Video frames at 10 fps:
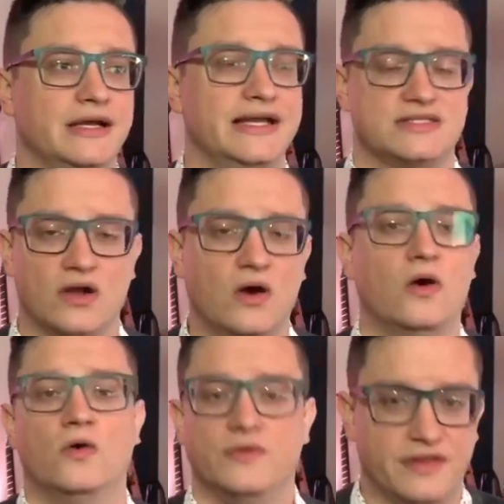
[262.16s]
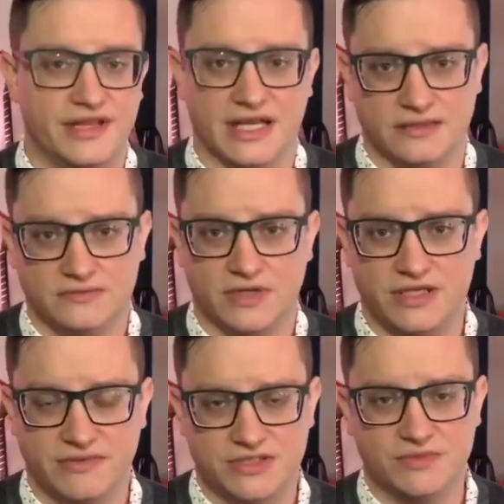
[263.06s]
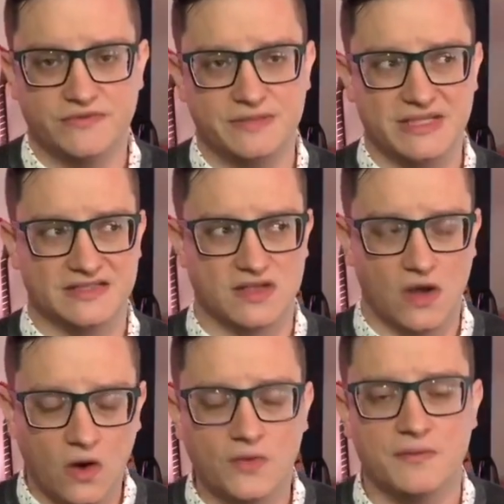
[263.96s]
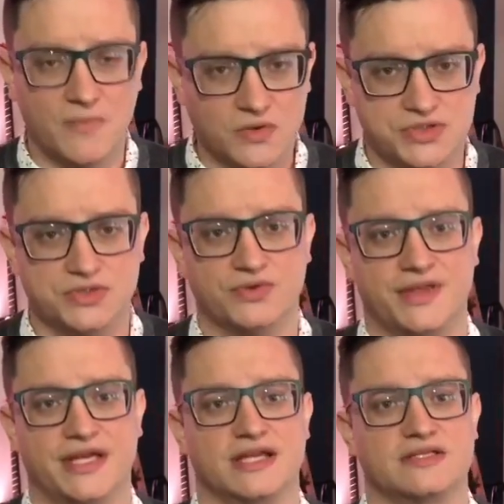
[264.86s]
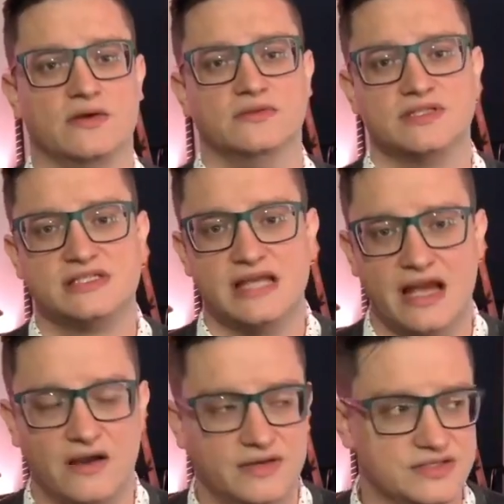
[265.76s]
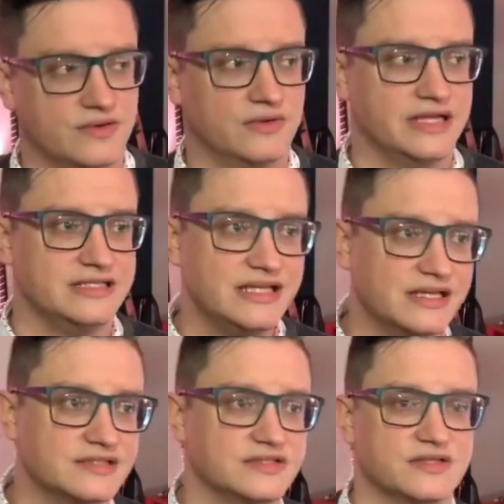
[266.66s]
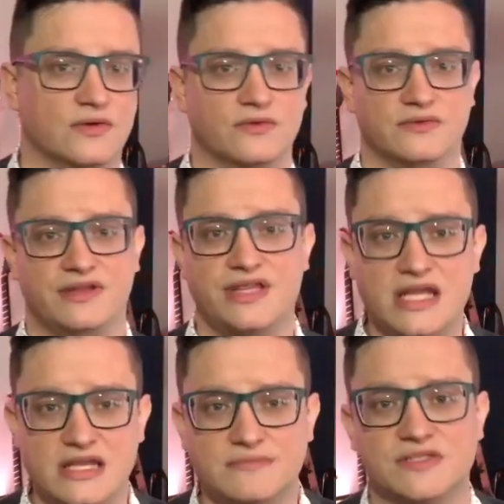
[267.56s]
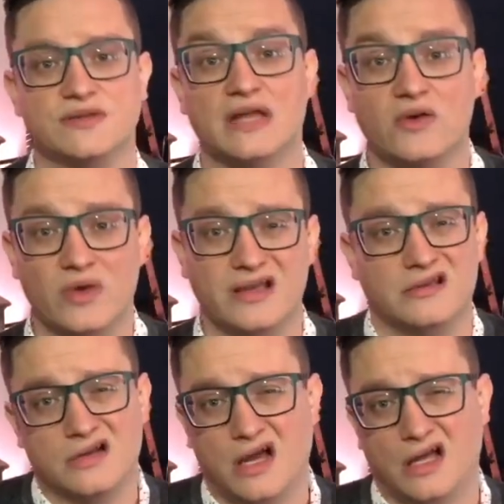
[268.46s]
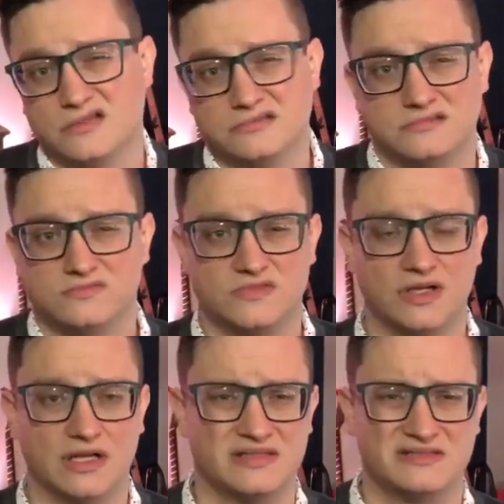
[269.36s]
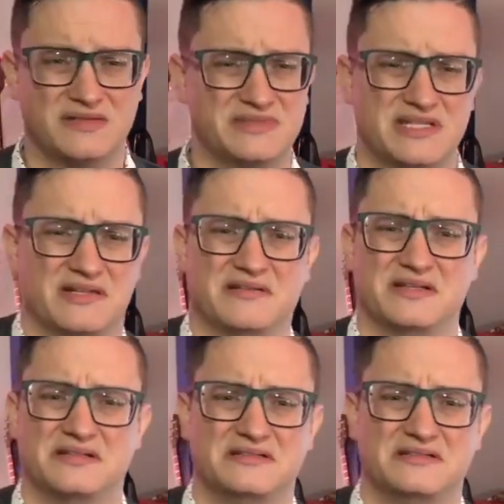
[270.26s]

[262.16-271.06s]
its own thing, right? You want your movie to be its own emotional thing, its own sound, its own ideas, its own theme. So that way someone's not going,